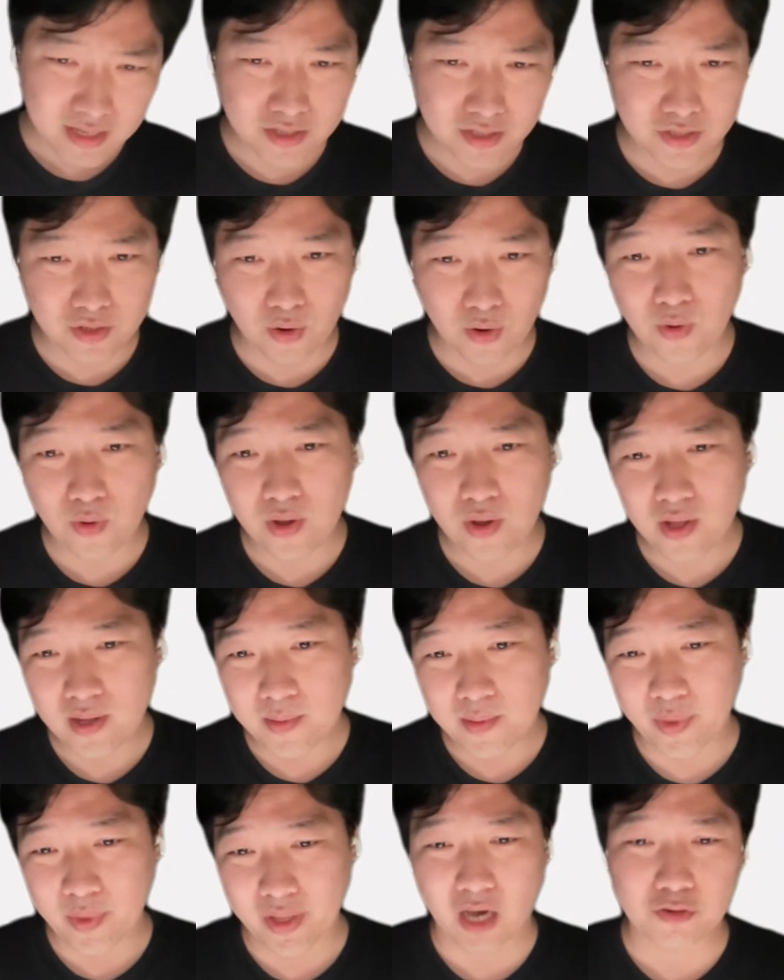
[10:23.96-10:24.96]
So,
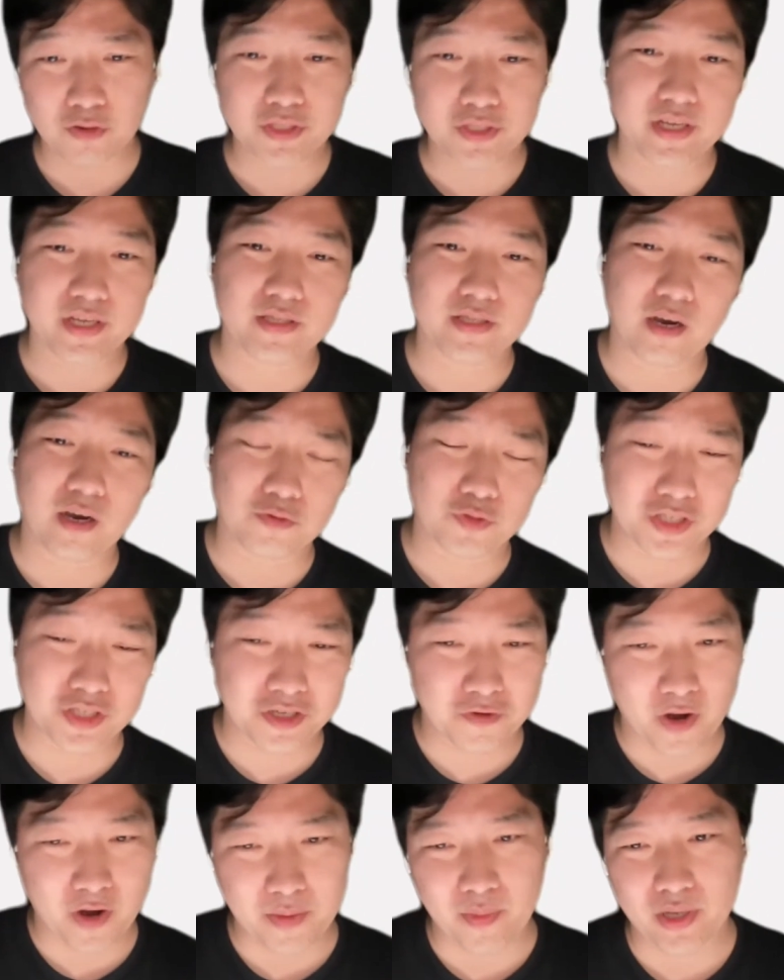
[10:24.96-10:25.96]
but I'll
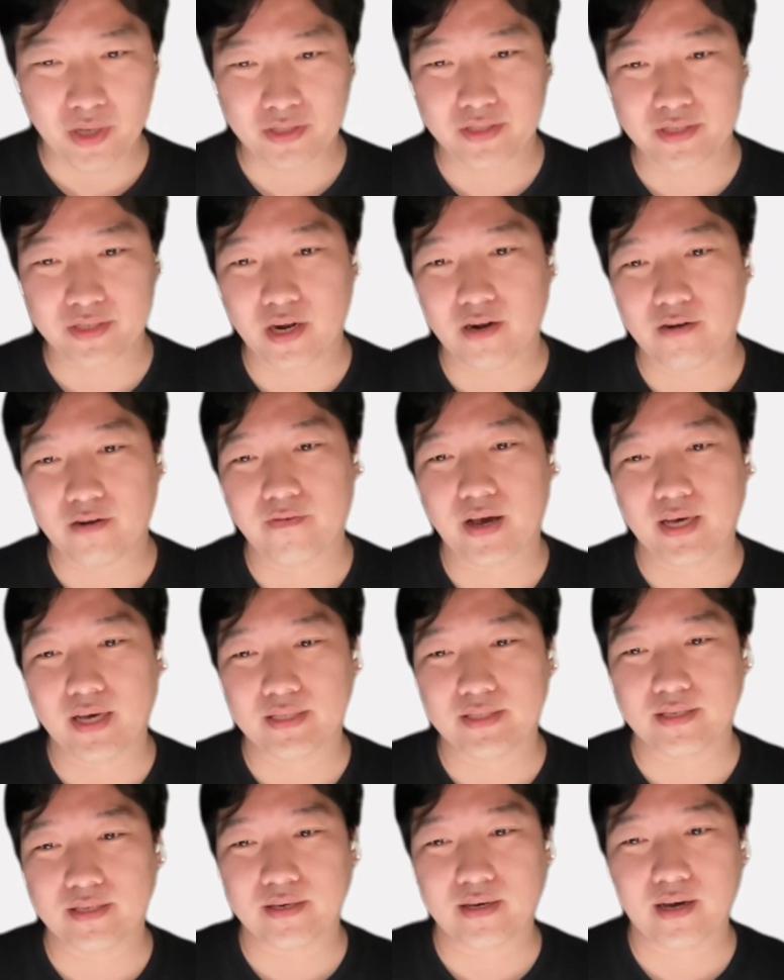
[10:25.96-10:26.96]
describe myself
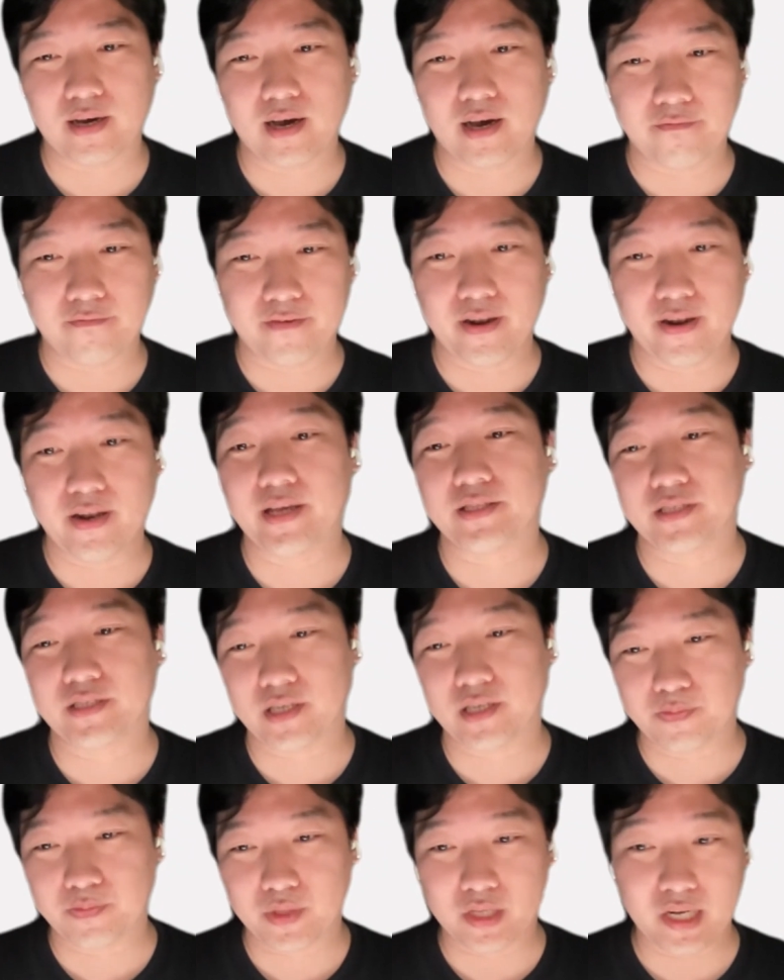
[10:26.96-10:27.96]
as a
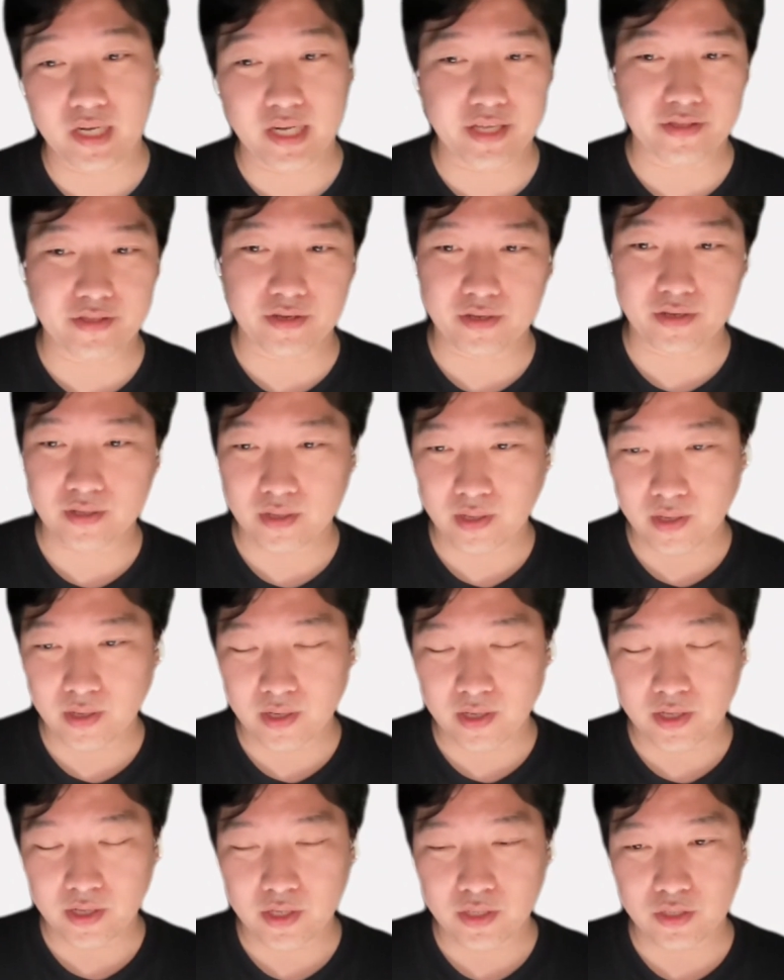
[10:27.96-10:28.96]
affiliated leader.
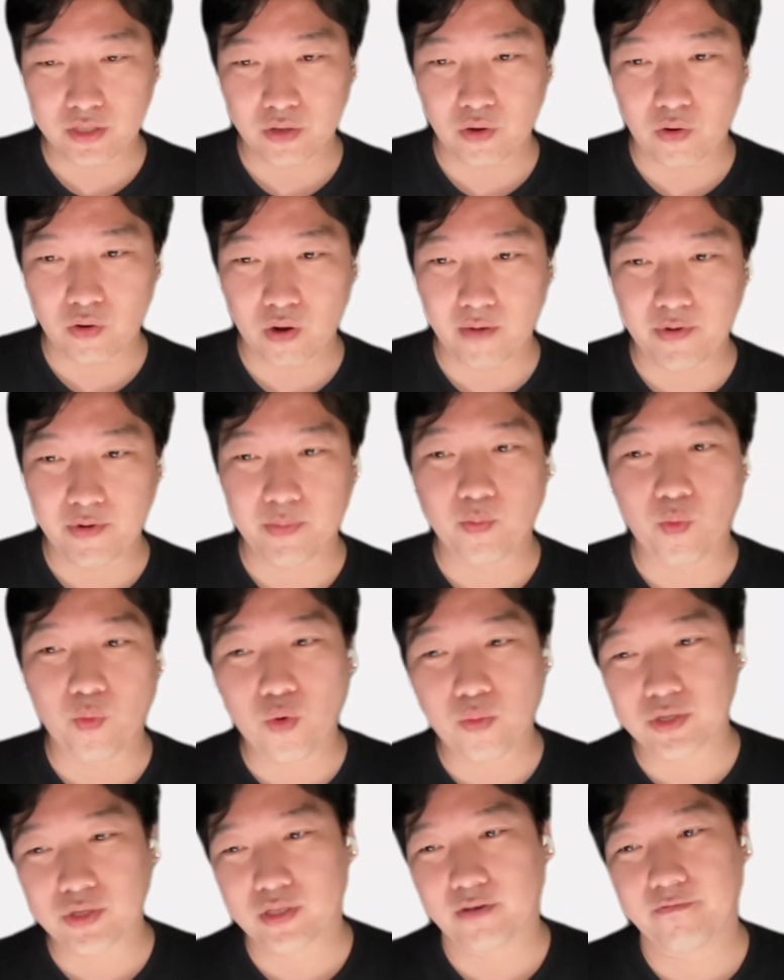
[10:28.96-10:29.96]
So every
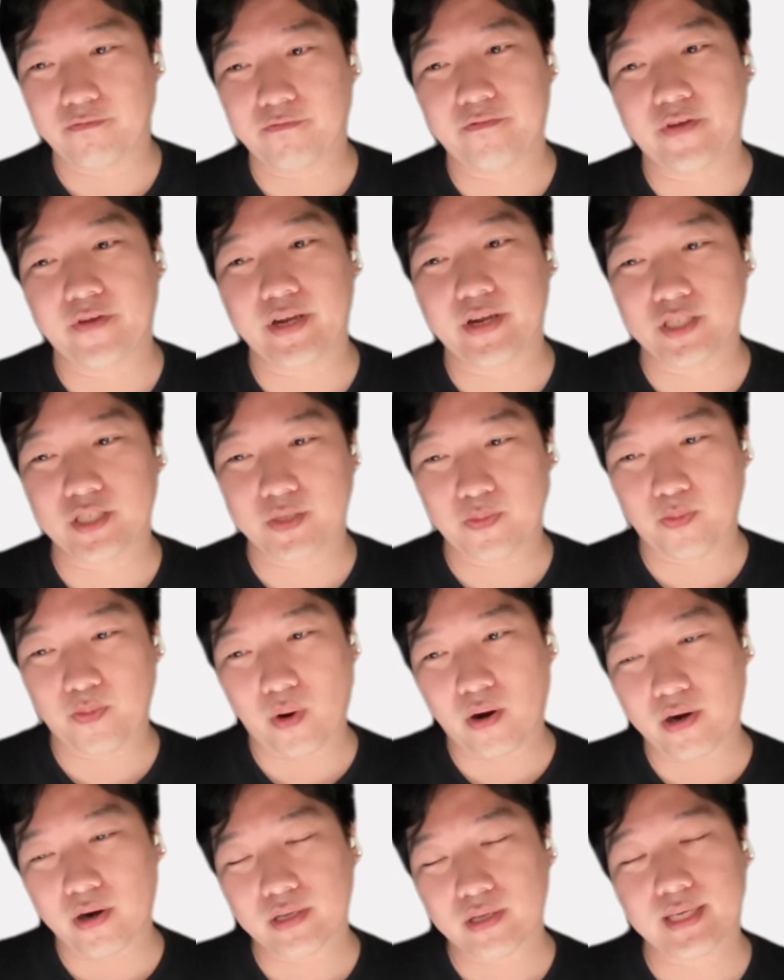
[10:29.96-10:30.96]
moment I feel
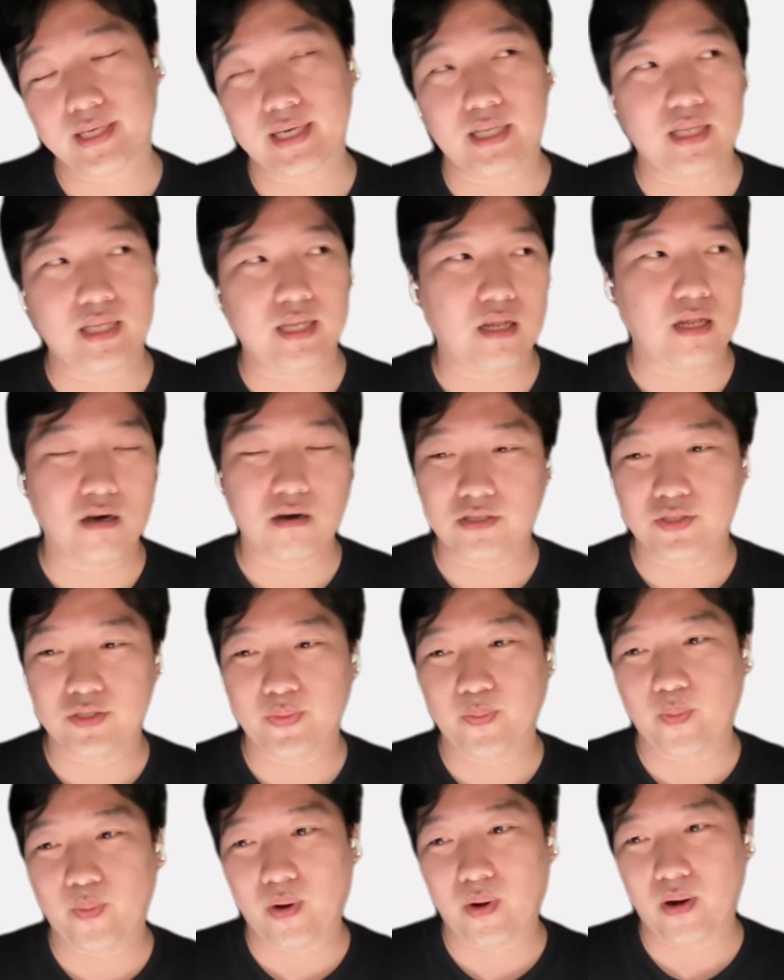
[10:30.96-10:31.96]
inspired and
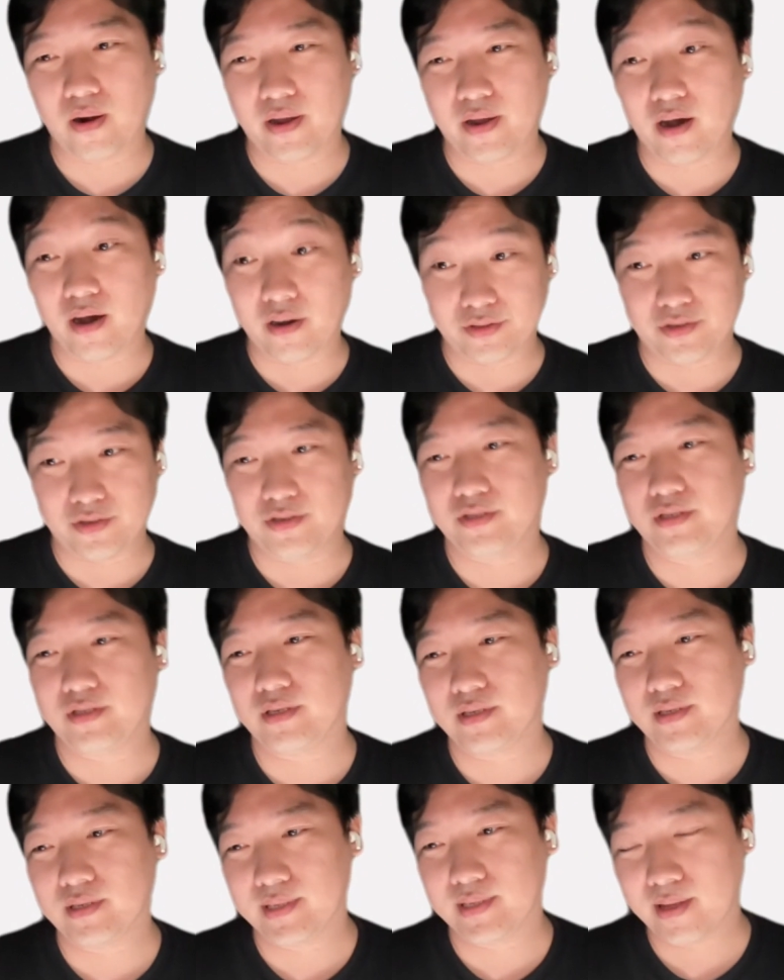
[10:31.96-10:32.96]
learned by
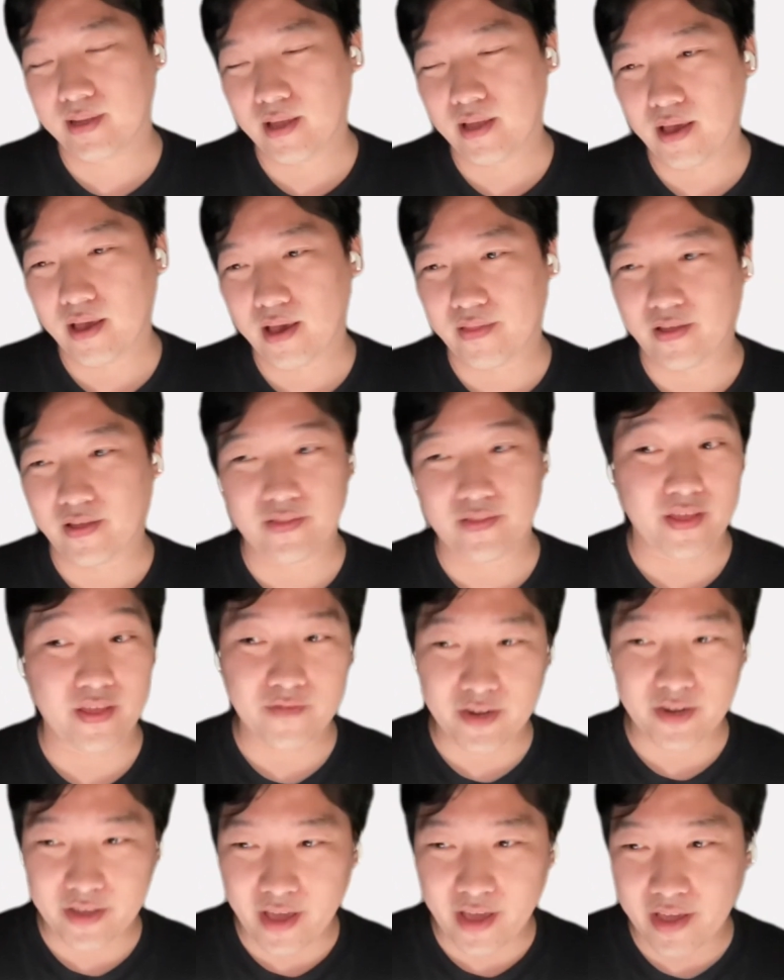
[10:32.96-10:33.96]
others, and I
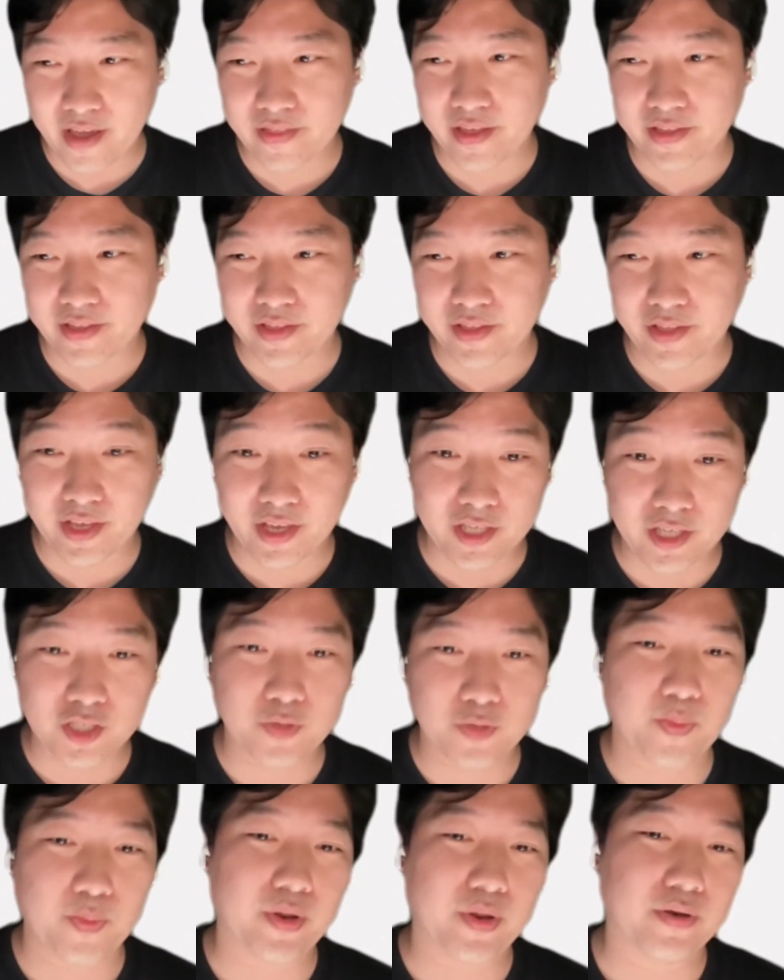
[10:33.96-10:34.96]
never gain any
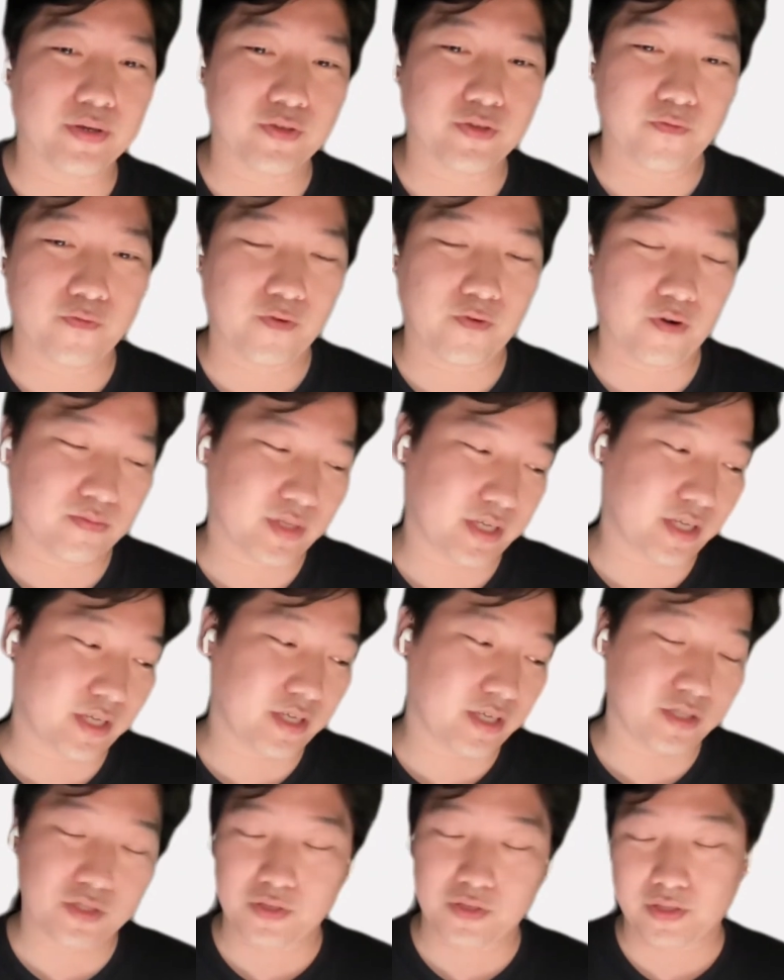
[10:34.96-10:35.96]
experience from the
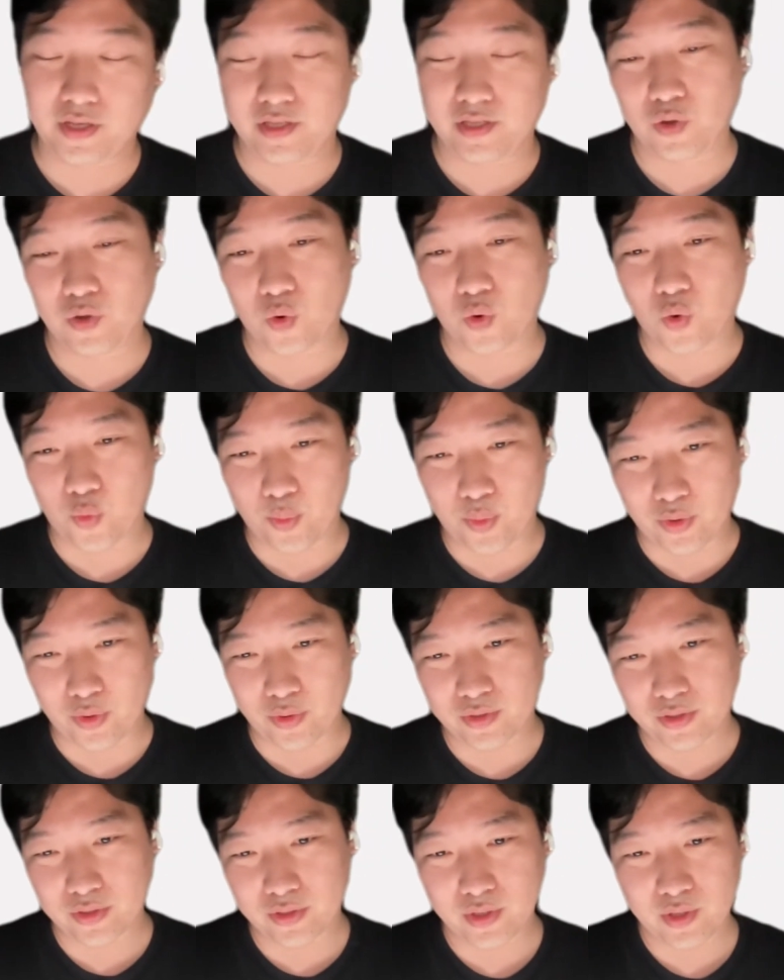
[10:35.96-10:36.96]
internet or
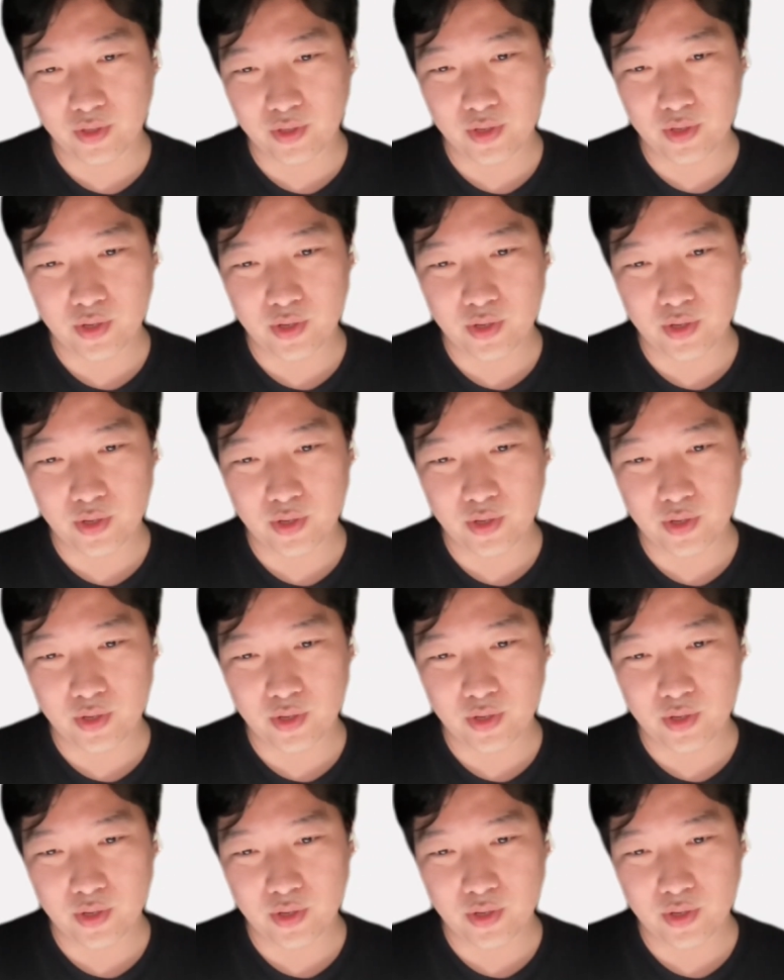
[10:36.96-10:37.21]
books.